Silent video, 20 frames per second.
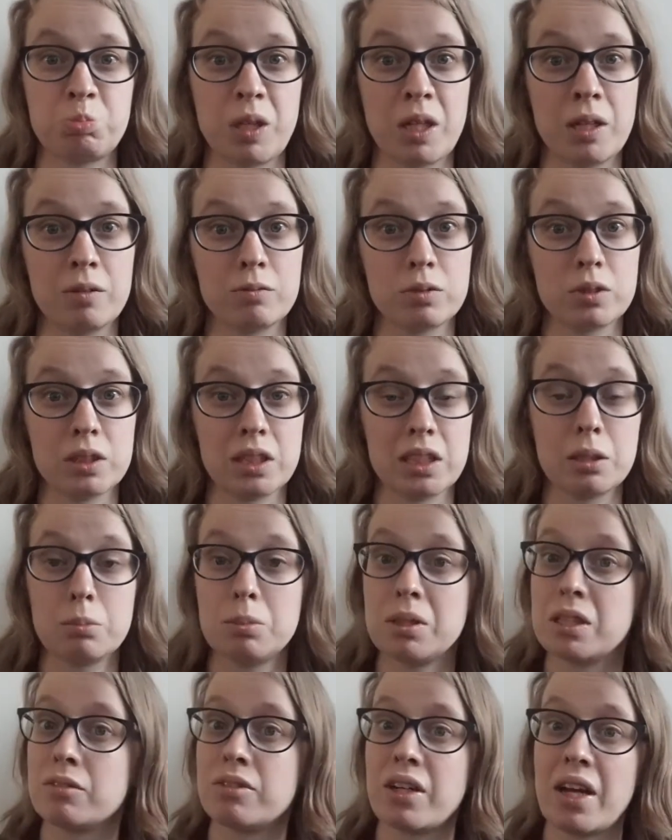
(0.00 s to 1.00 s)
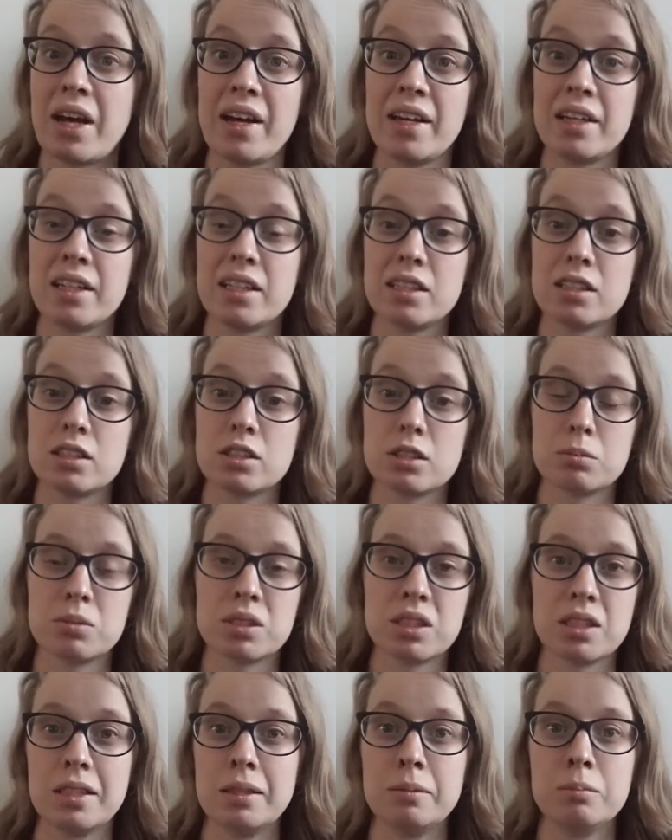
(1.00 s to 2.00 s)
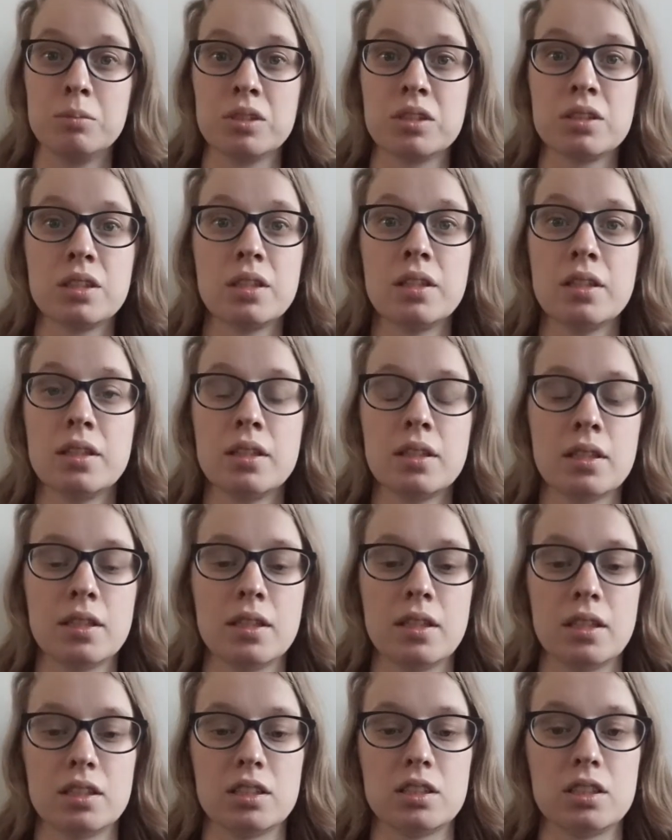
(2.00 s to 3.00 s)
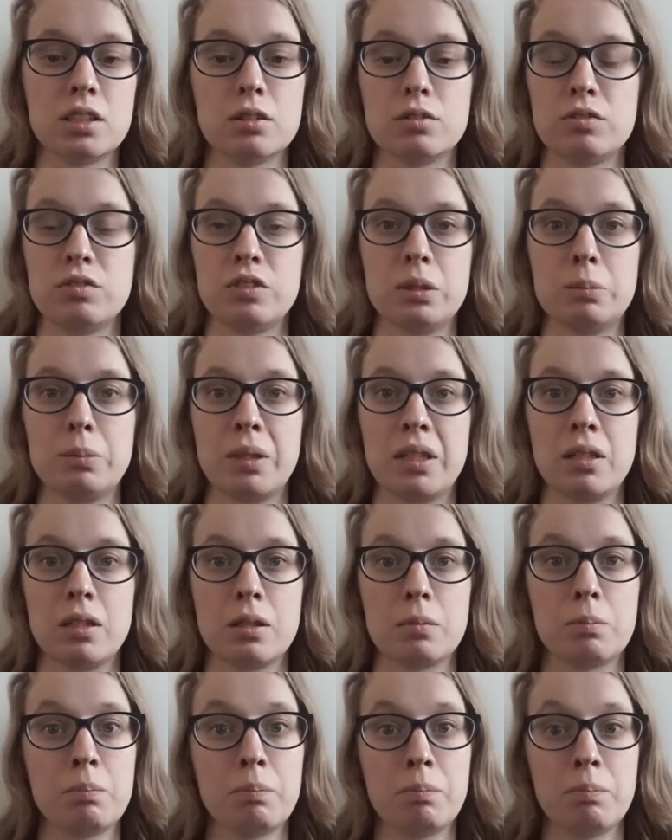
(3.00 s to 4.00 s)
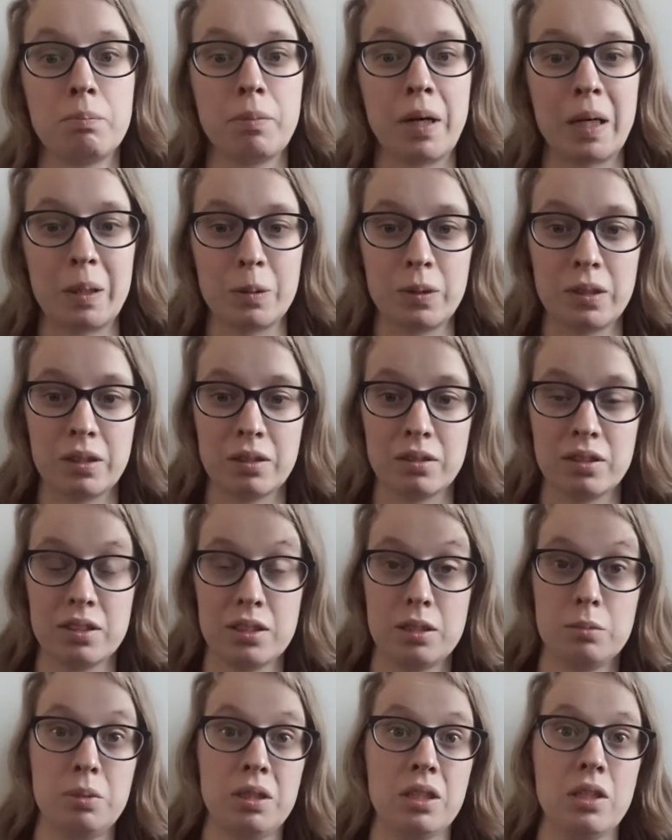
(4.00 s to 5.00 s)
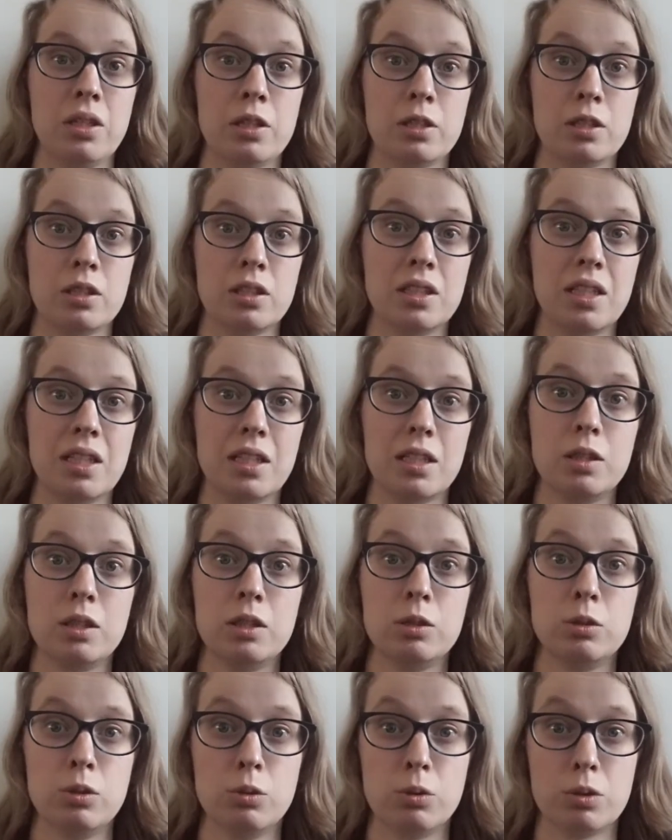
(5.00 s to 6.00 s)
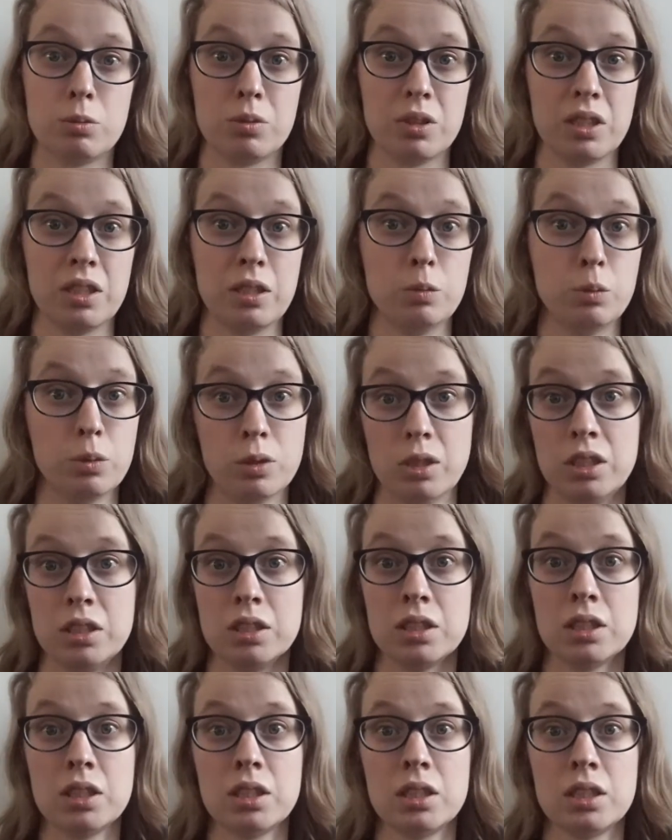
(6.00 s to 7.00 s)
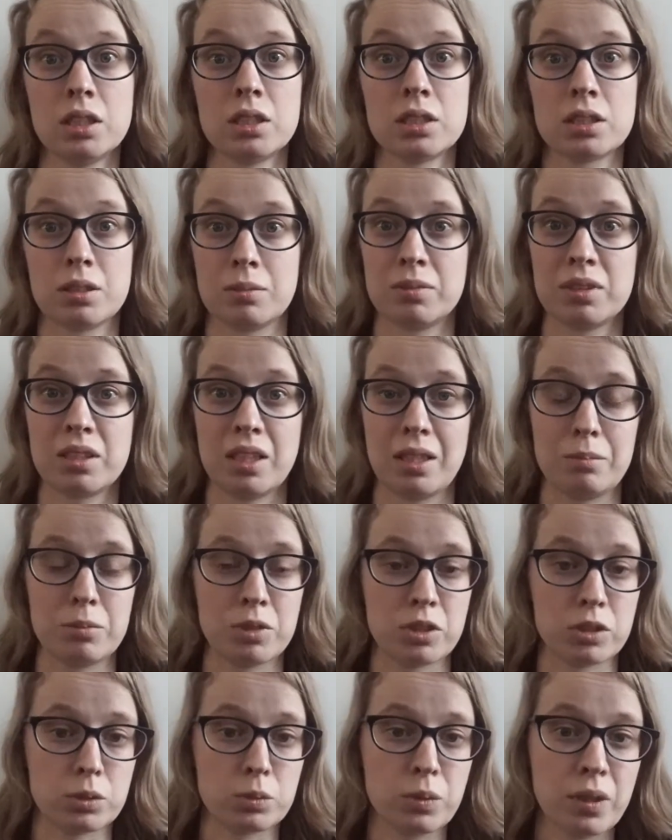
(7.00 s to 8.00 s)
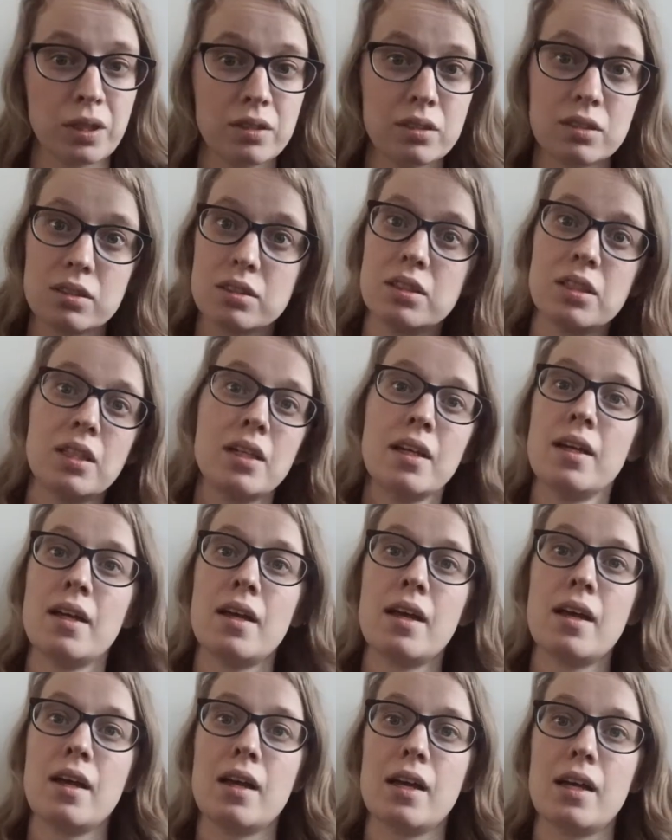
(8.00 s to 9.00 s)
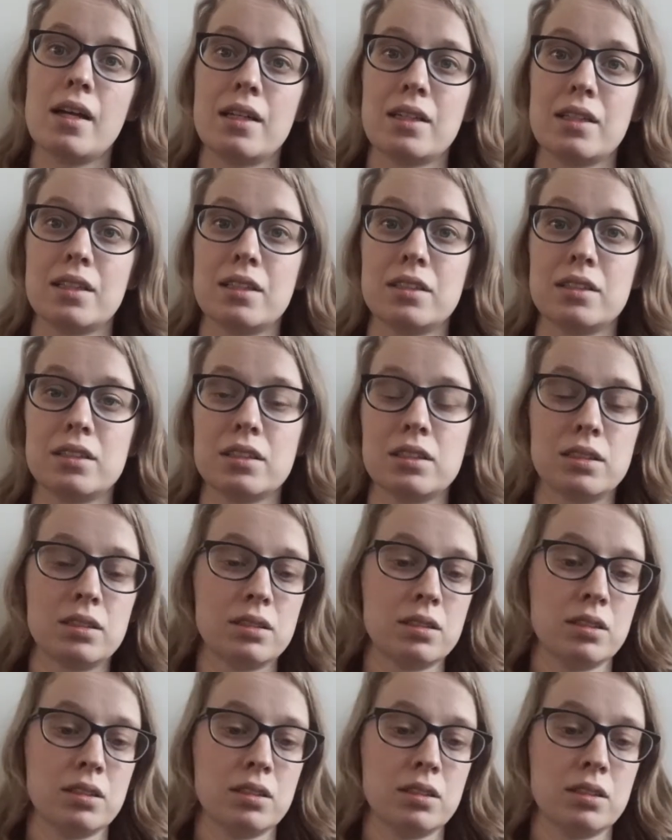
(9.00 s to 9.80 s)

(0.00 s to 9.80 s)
have a little bit of a headache sometimes. I still feel my heart pounding a little bit harder than it normally would sometimes as well. And